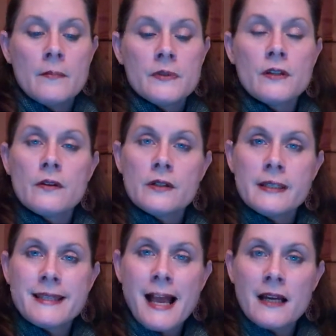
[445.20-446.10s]
So they're
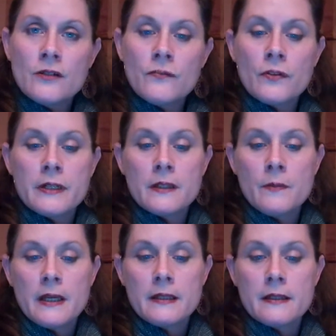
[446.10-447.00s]
designed for
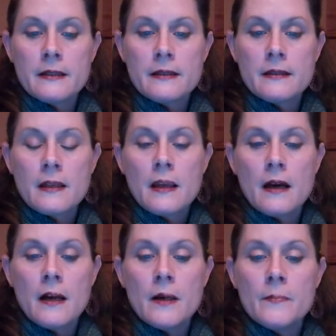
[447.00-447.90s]
independence.
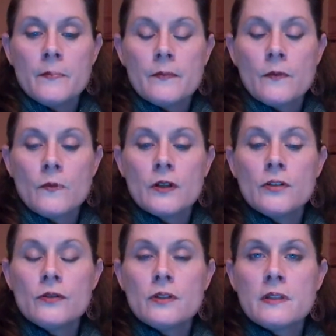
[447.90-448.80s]
When
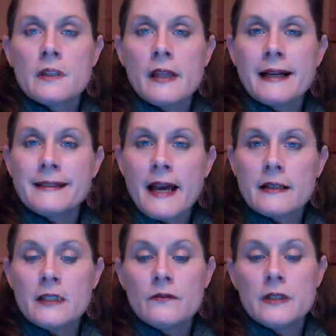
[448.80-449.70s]
you select
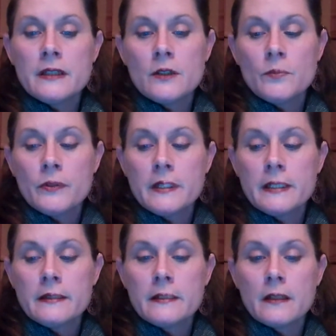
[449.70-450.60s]
activities to put
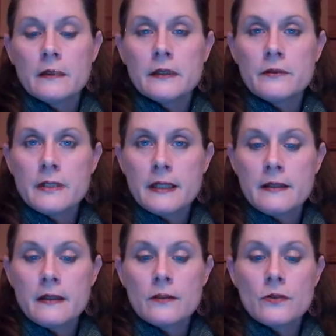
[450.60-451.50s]
in literacy
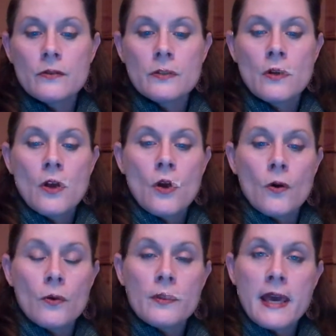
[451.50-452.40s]
centers,
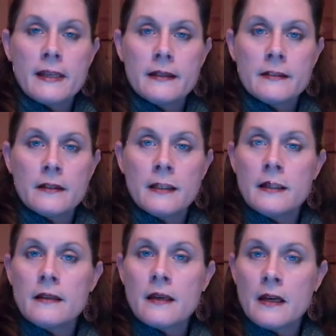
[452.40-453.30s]
or that
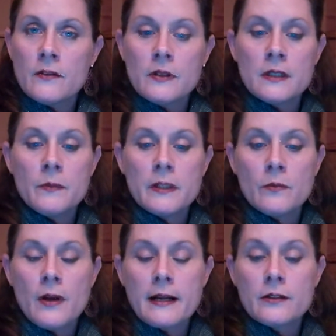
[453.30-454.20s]
any kind of
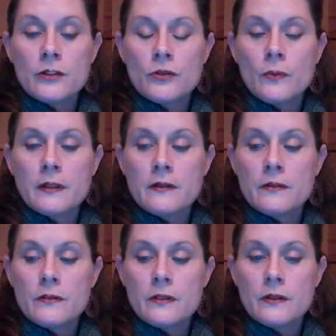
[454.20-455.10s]
independent practice you want the
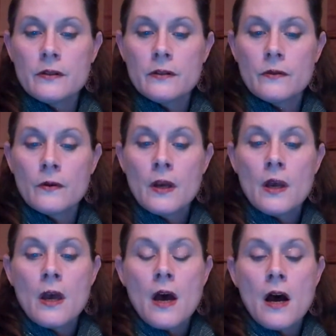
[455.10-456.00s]
students to do,
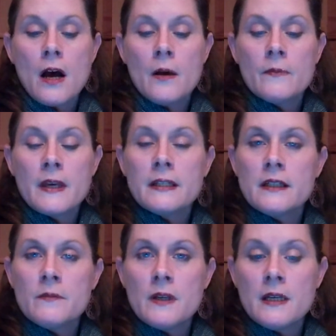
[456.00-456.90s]
they
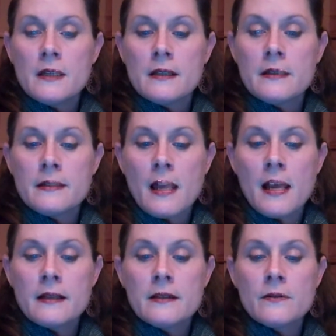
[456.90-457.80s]
need to be
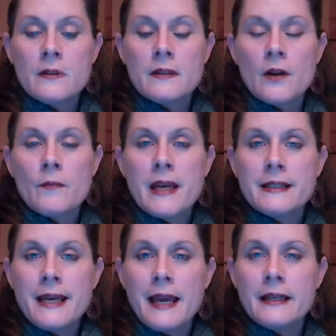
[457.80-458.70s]
designed so that they're
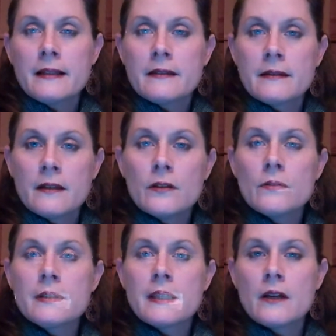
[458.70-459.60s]
maintaining
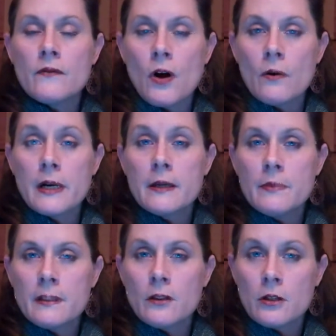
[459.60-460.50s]
skills that have already
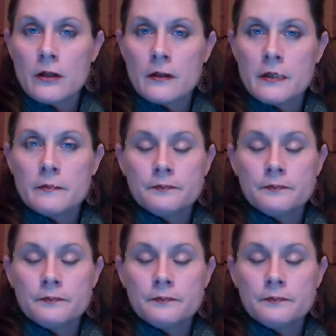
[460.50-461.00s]
been learned.